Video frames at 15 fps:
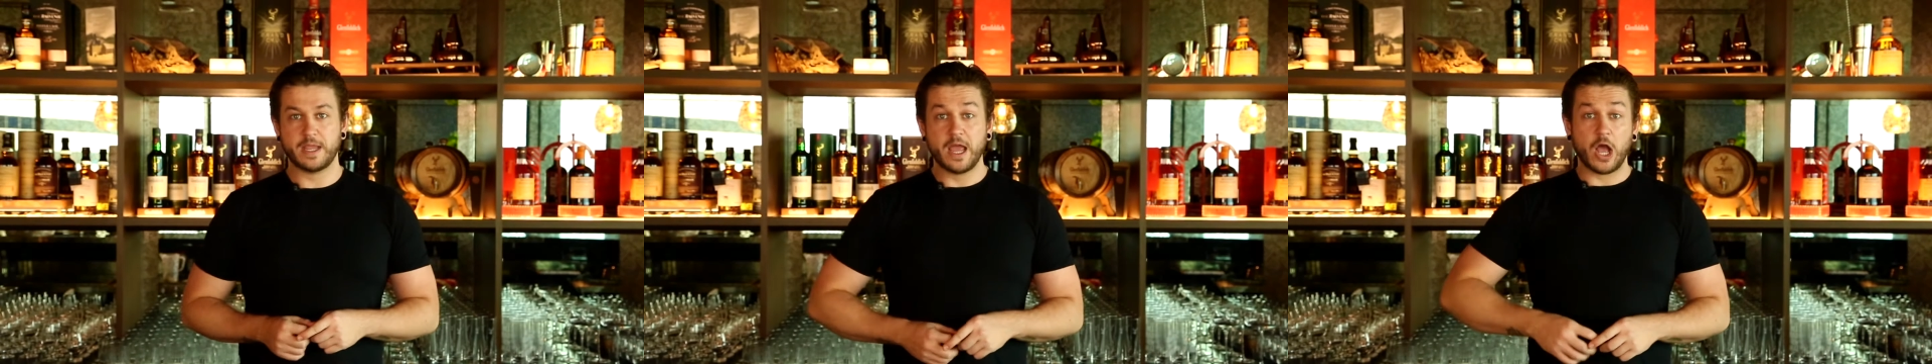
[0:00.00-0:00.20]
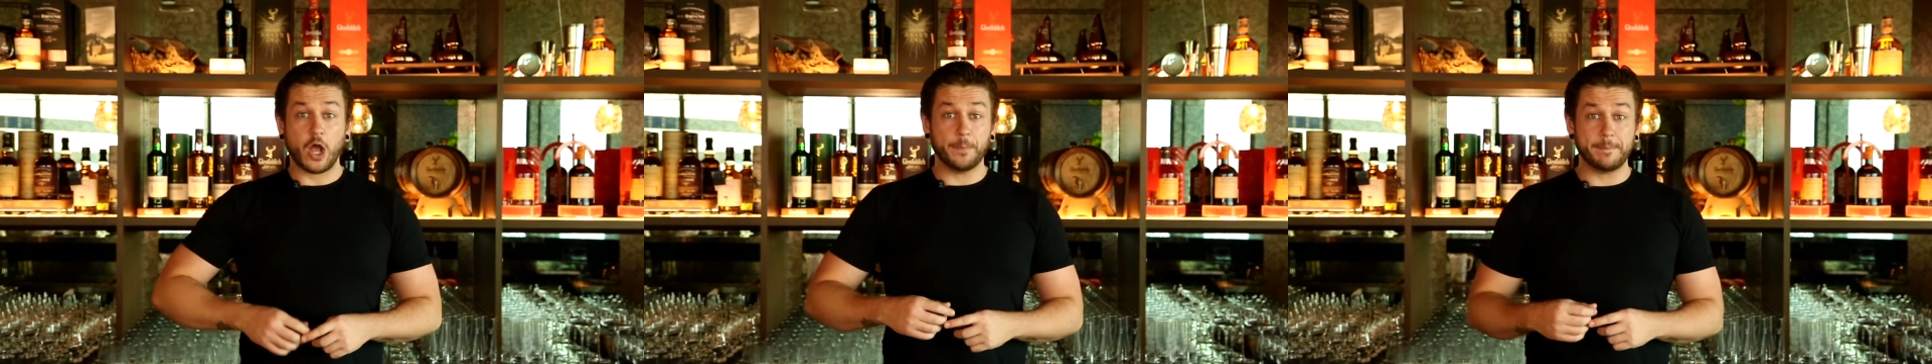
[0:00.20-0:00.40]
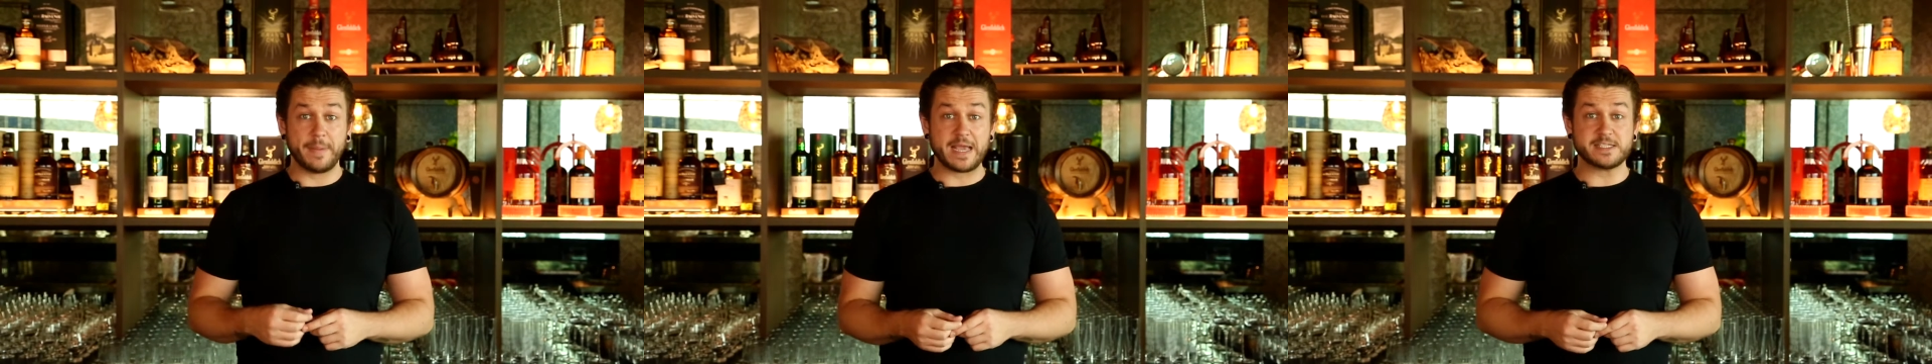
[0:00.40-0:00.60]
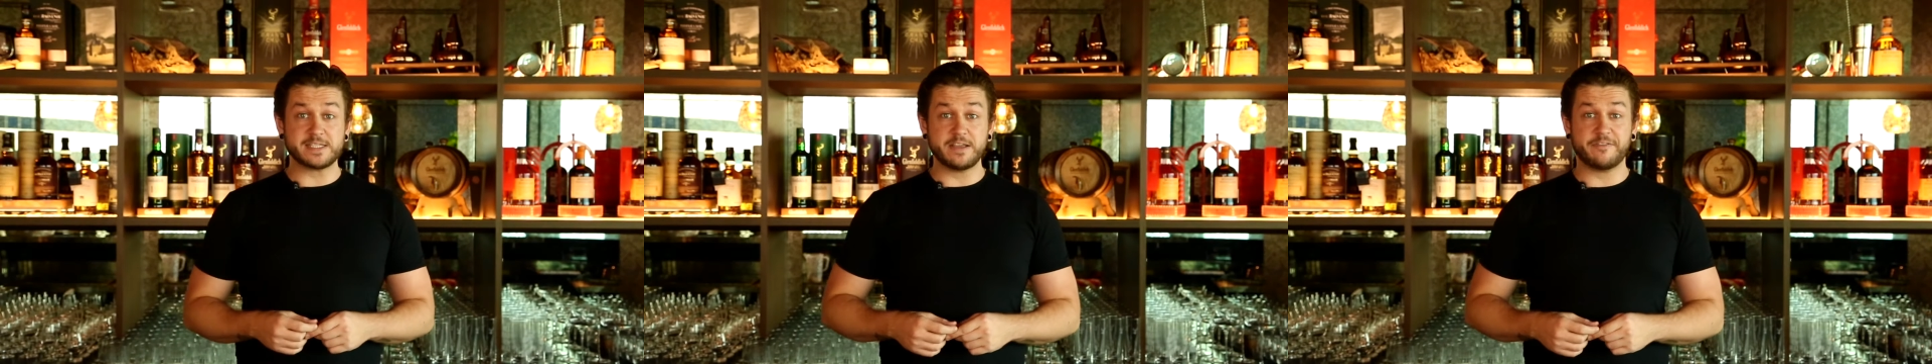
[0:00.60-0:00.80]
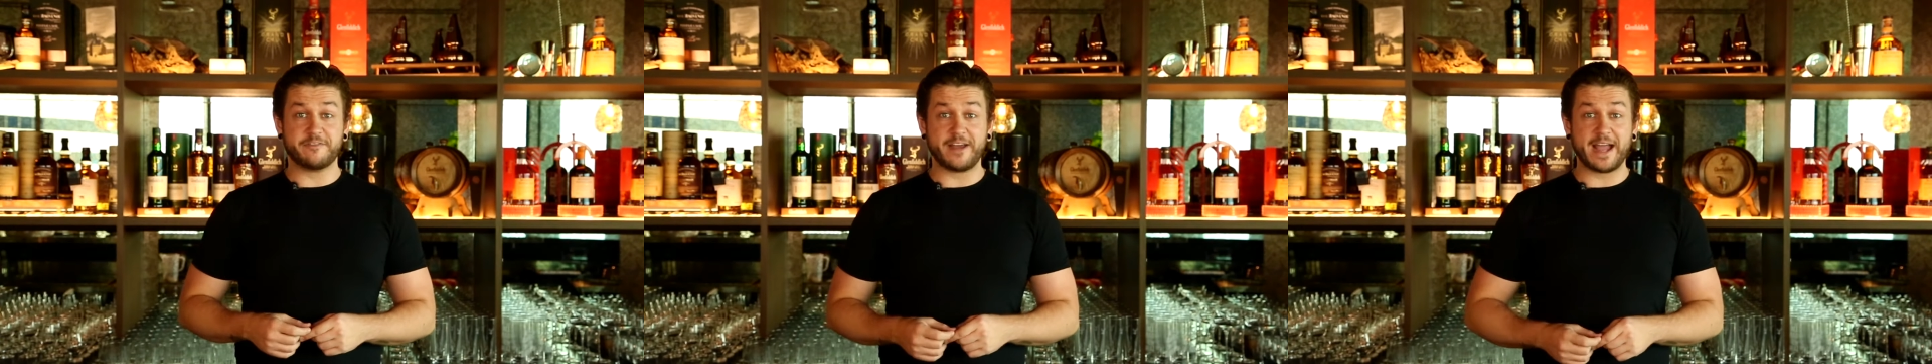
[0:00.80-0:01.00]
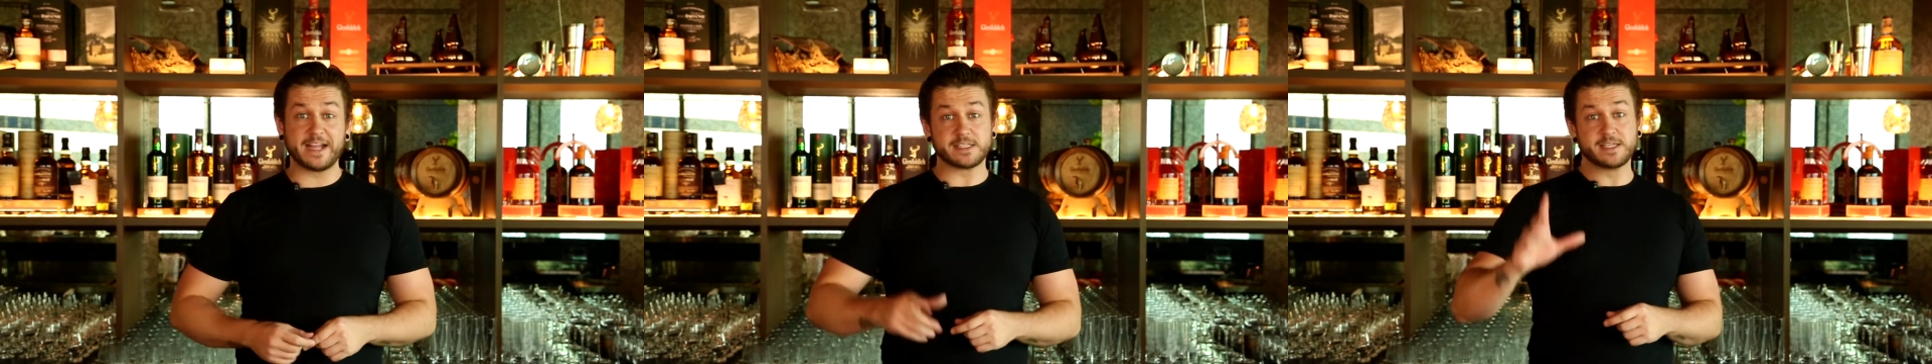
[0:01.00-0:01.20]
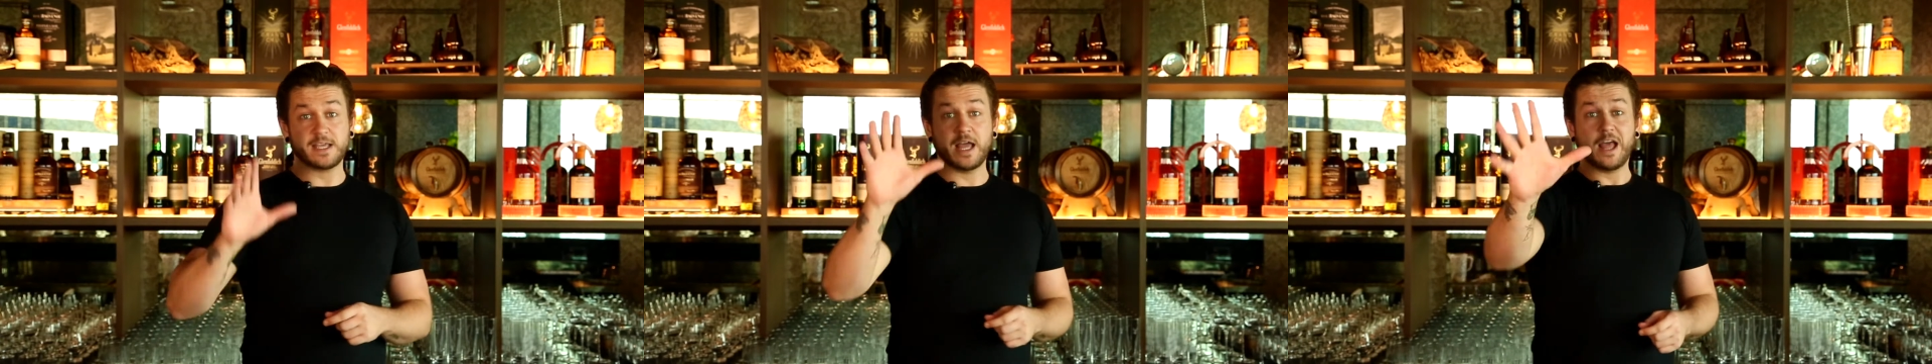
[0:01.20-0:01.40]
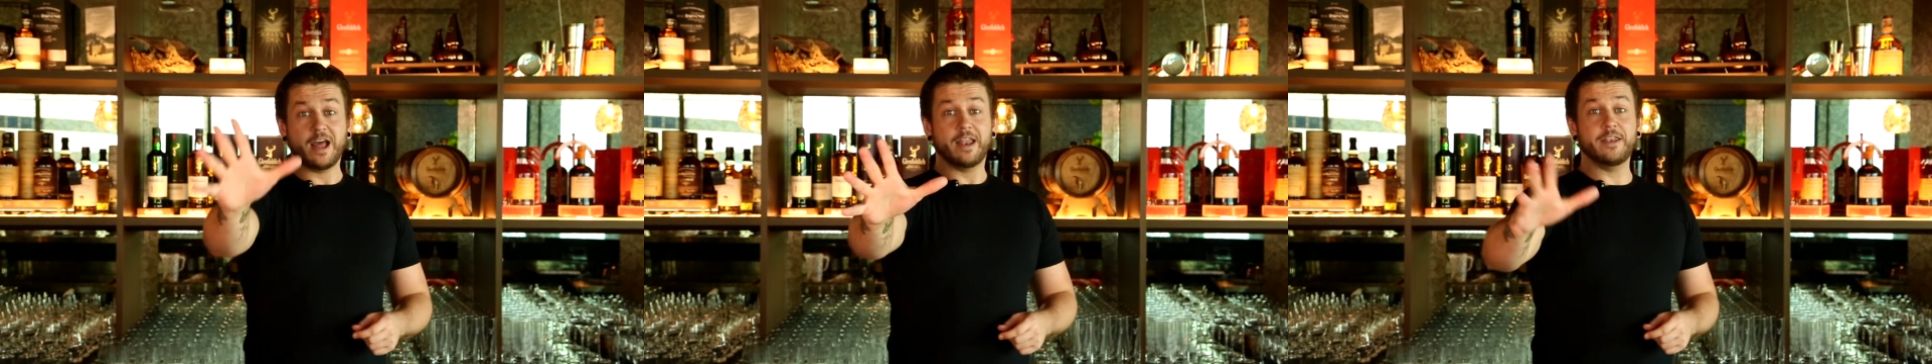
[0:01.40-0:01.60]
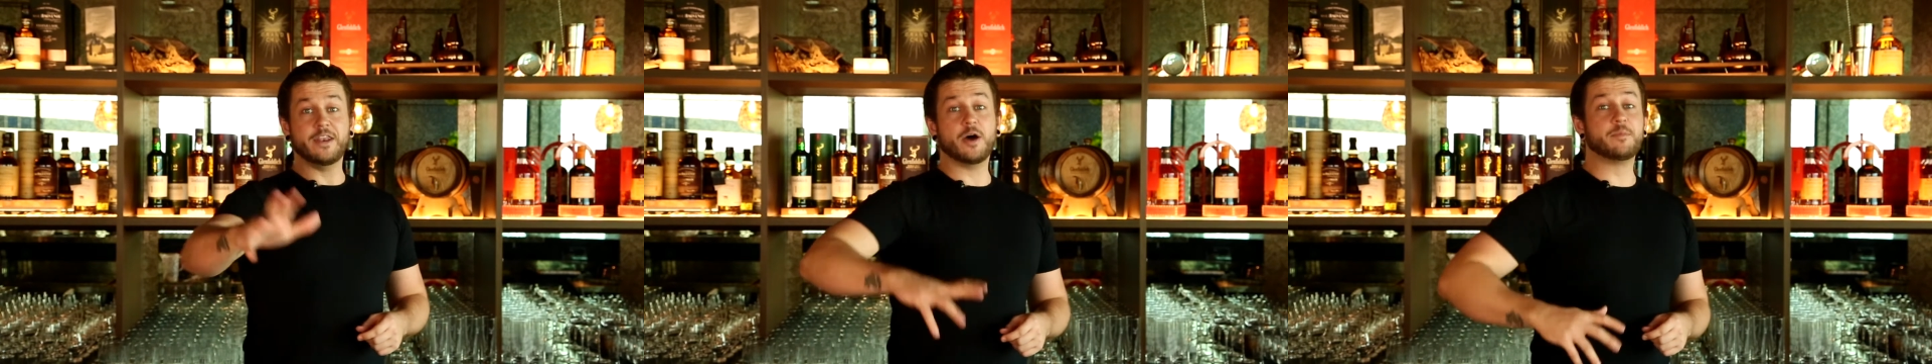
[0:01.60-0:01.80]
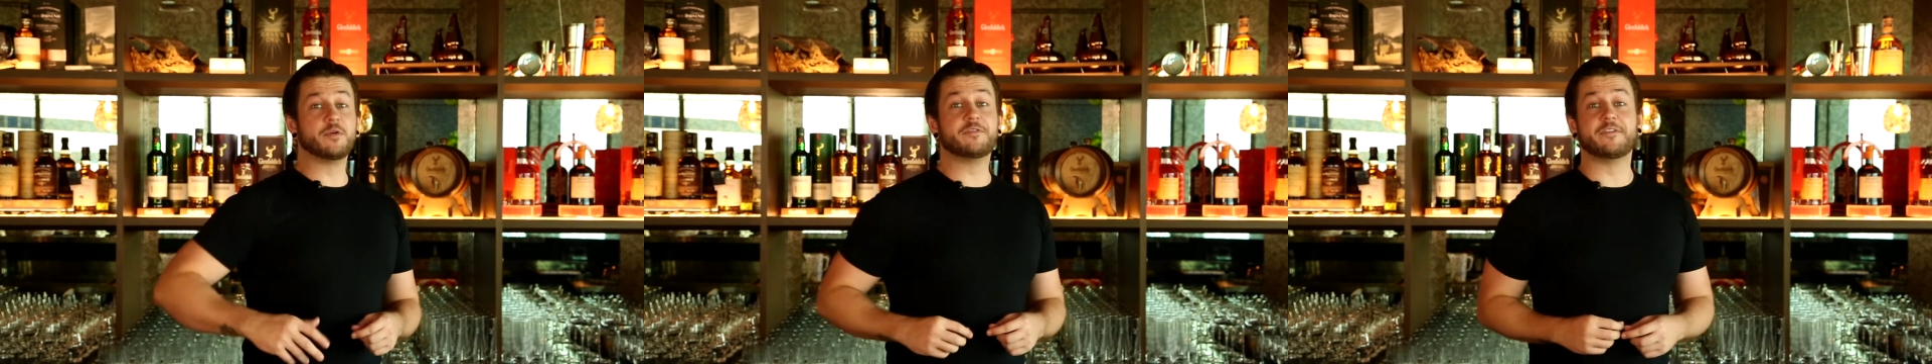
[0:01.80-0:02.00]
Amazing fact
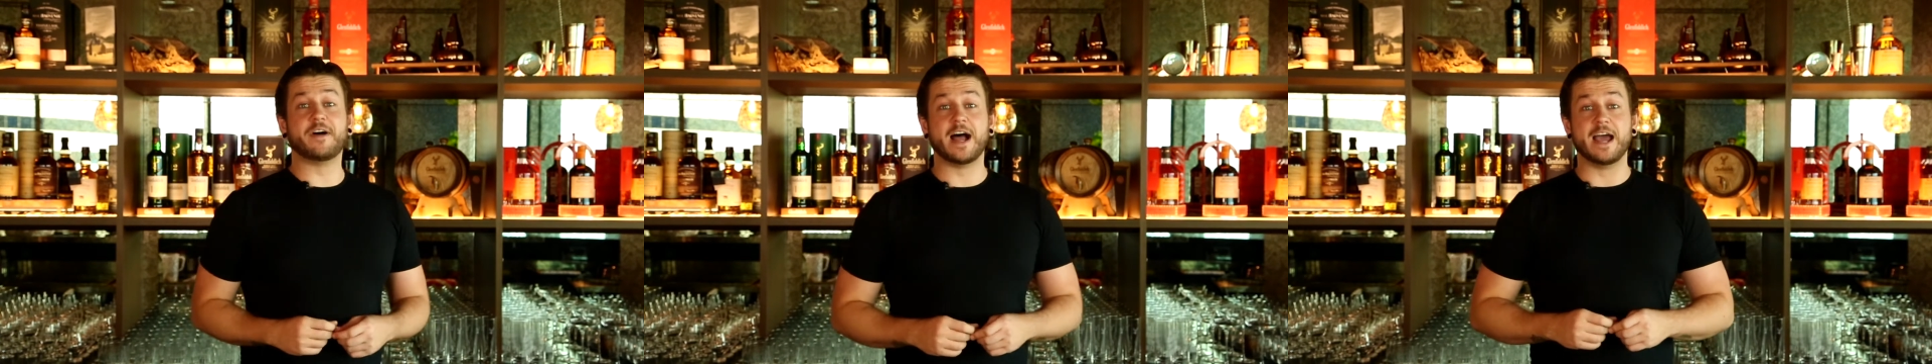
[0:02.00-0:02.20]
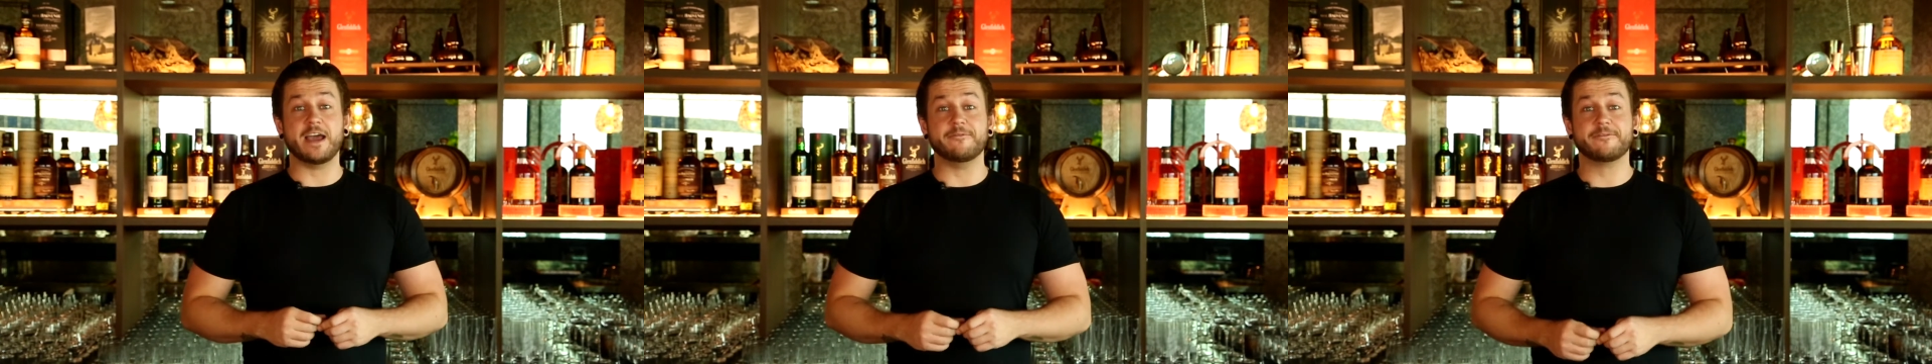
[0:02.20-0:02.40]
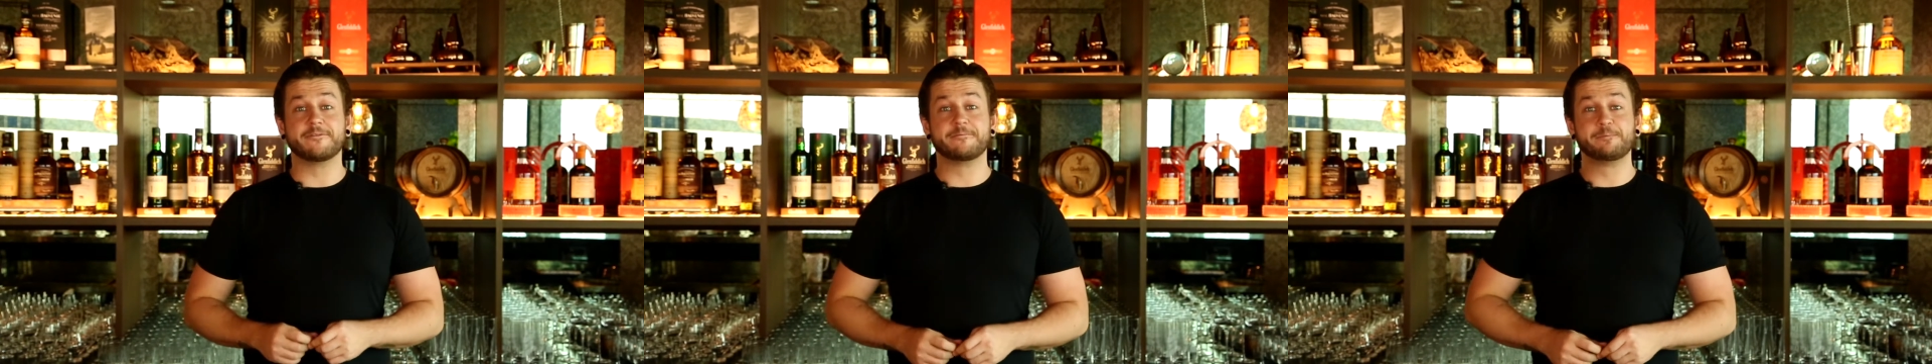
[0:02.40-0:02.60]
number five.